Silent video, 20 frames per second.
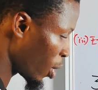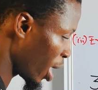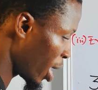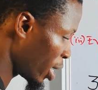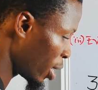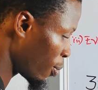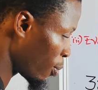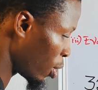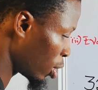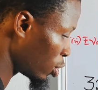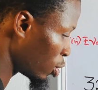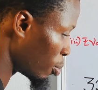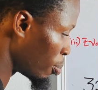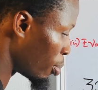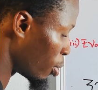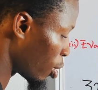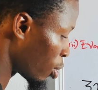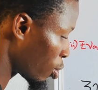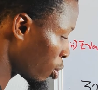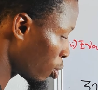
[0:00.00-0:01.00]
any one you
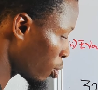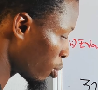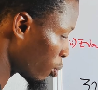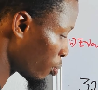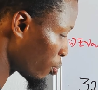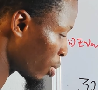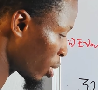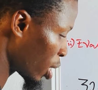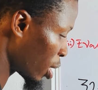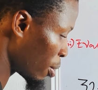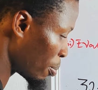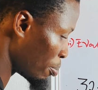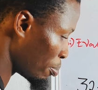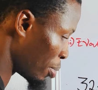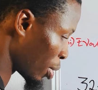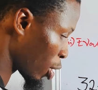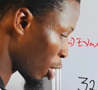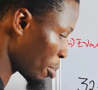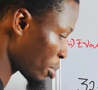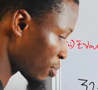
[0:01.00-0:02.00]
borrow
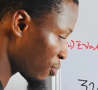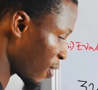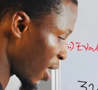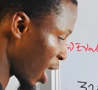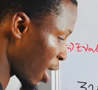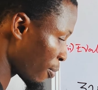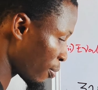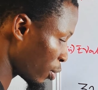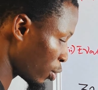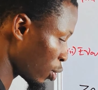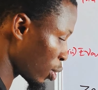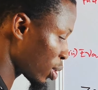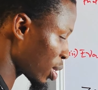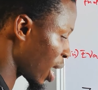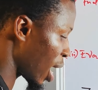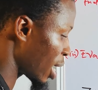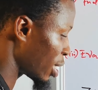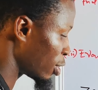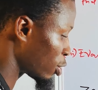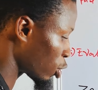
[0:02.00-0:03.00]
becomes 5. You
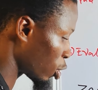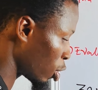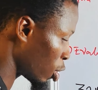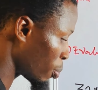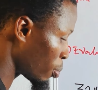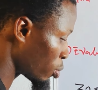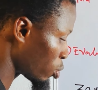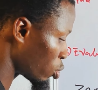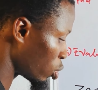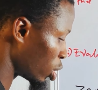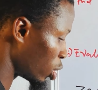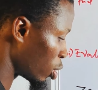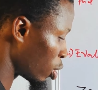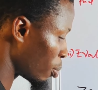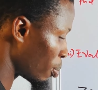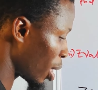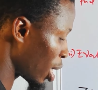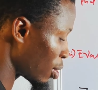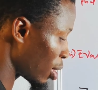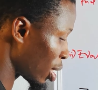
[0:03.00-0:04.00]
just add it up to the
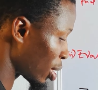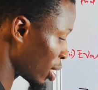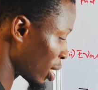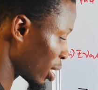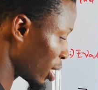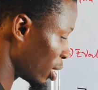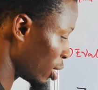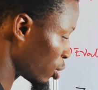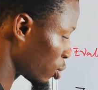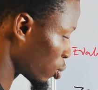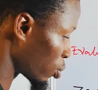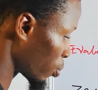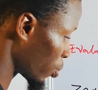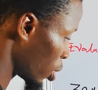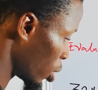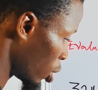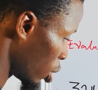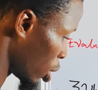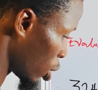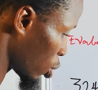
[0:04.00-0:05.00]
number you are taking it to.
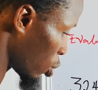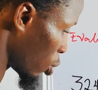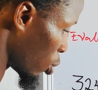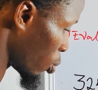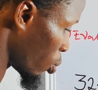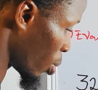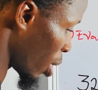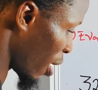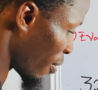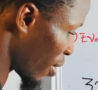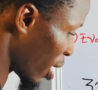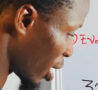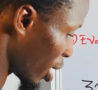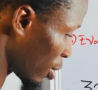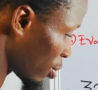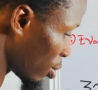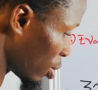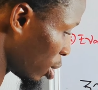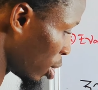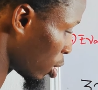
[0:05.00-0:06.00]
So we have
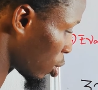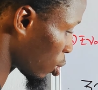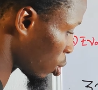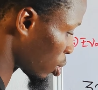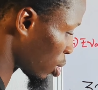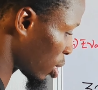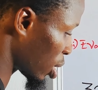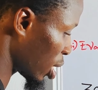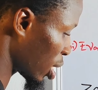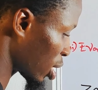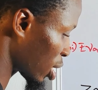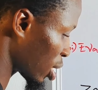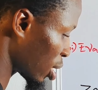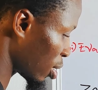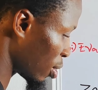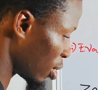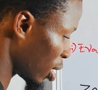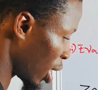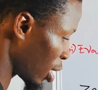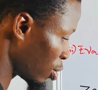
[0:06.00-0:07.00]
added to this. So
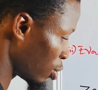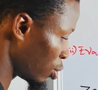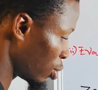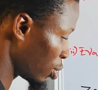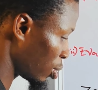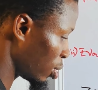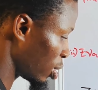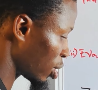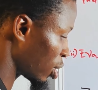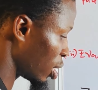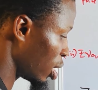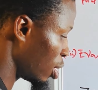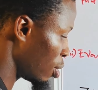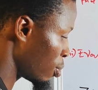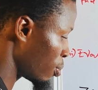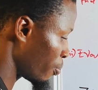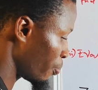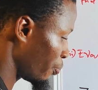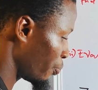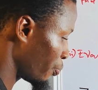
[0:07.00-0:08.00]
6. Now you use this
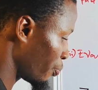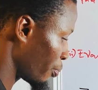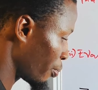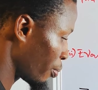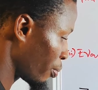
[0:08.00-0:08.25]
new